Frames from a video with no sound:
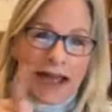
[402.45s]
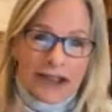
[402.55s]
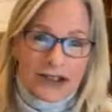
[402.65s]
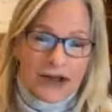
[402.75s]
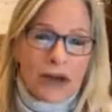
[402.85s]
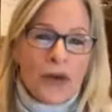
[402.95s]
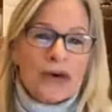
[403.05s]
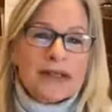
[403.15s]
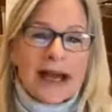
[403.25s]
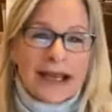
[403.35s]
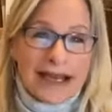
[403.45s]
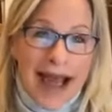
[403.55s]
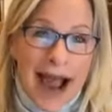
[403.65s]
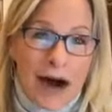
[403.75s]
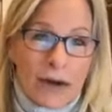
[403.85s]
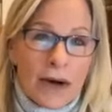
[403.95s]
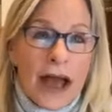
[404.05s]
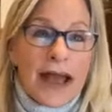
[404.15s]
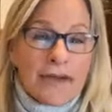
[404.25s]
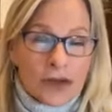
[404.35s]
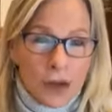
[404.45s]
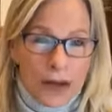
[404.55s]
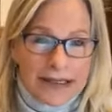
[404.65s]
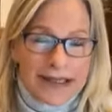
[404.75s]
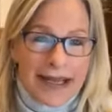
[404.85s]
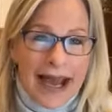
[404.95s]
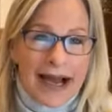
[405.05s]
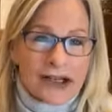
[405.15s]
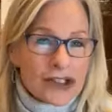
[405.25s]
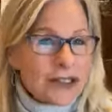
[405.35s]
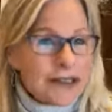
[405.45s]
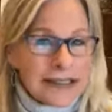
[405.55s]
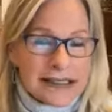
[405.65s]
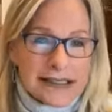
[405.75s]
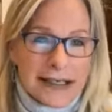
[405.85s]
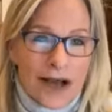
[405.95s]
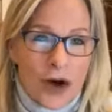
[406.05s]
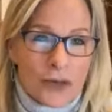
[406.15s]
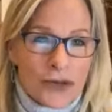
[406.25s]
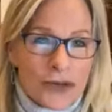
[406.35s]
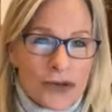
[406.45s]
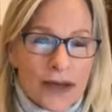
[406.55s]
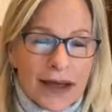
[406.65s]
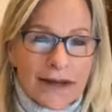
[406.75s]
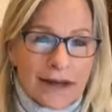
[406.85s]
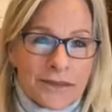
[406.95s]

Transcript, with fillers: It's yours now. If you want to take action, this is going to help you do that.